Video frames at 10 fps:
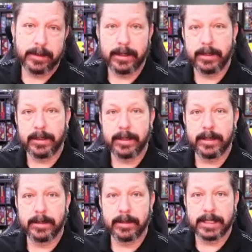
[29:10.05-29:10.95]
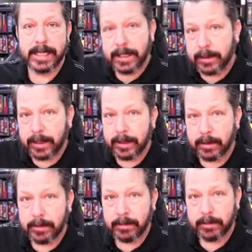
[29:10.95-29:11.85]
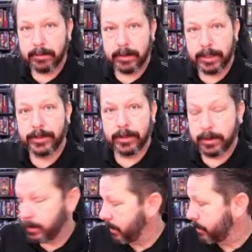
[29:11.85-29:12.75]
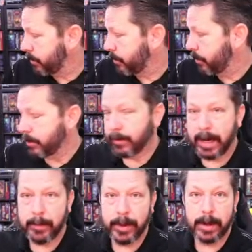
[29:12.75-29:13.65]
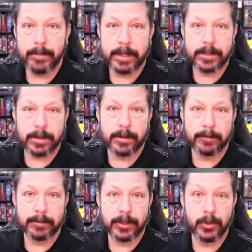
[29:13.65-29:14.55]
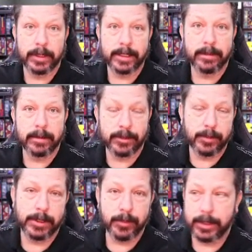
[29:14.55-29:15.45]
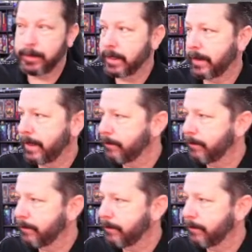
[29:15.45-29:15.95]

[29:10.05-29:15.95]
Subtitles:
And then the second layer, this should ramp up and start cooling, assuming you're printing PLA.